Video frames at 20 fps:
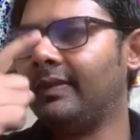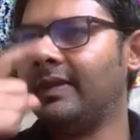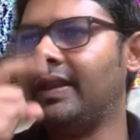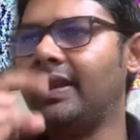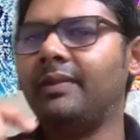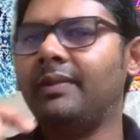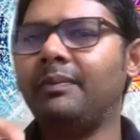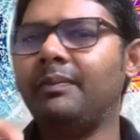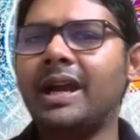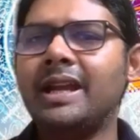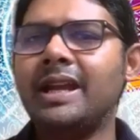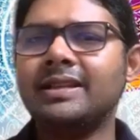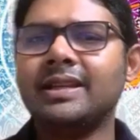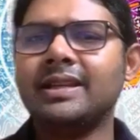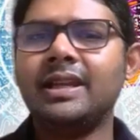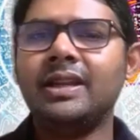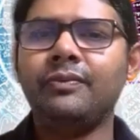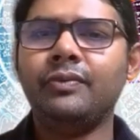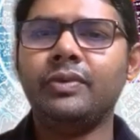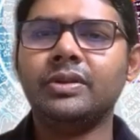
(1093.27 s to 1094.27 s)
And my
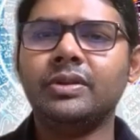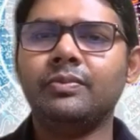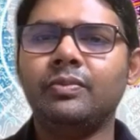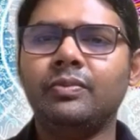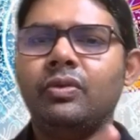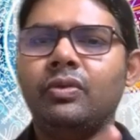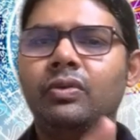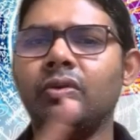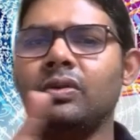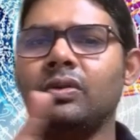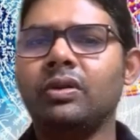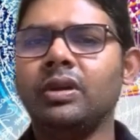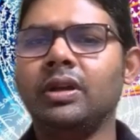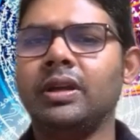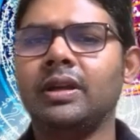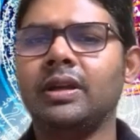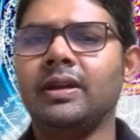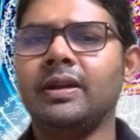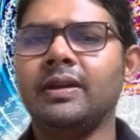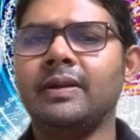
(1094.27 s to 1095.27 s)
skin was more
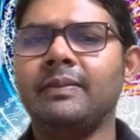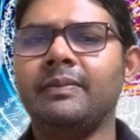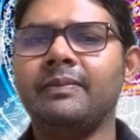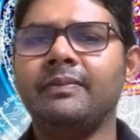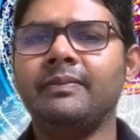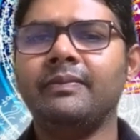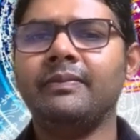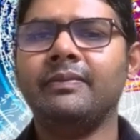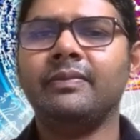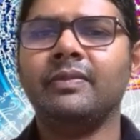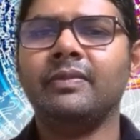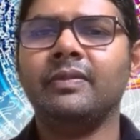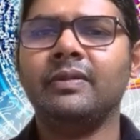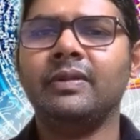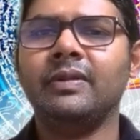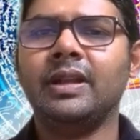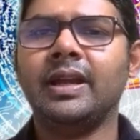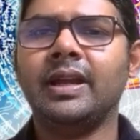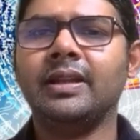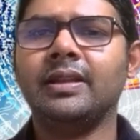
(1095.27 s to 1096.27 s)

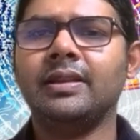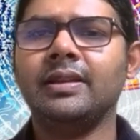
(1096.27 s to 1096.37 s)
like